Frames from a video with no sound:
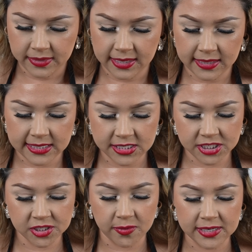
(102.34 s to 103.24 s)
And this is
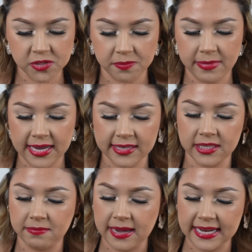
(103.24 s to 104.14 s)
just going to make the
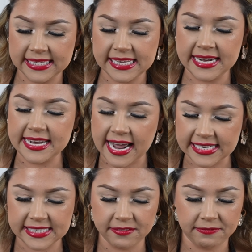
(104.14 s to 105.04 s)
tamales
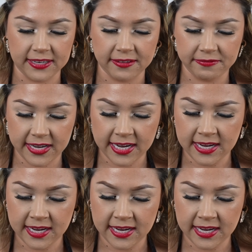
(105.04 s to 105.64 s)
nice and fluffy,